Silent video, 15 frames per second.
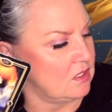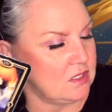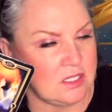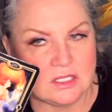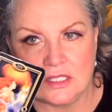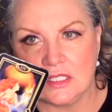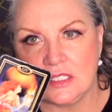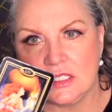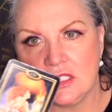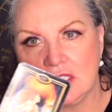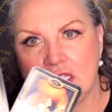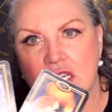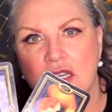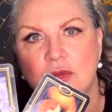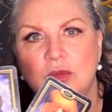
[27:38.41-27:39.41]
This is a
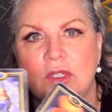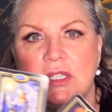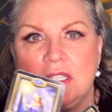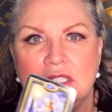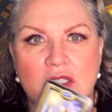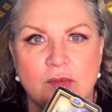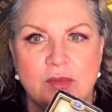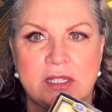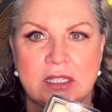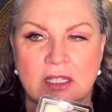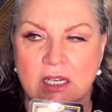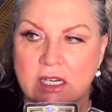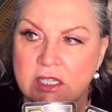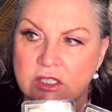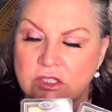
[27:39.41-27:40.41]
time we need to be
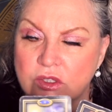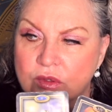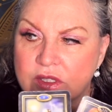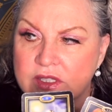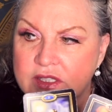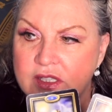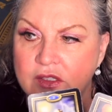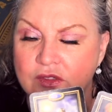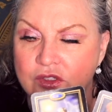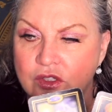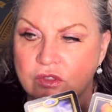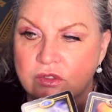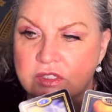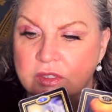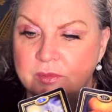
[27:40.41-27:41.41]
kind to ourselves.
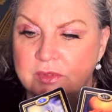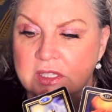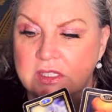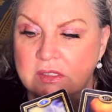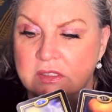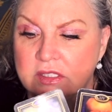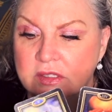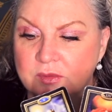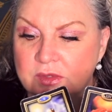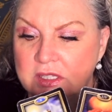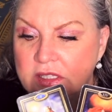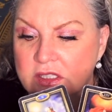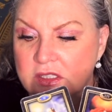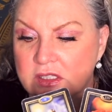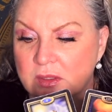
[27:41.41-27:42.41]
So
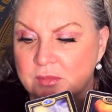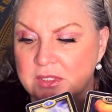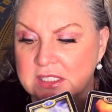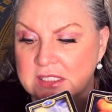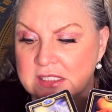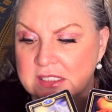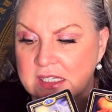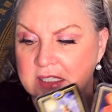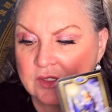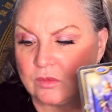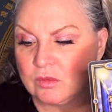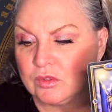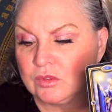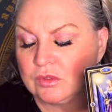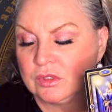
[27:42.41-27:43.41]
something that somebody says
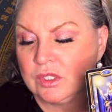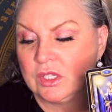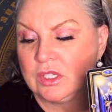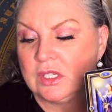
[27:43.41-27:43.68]
will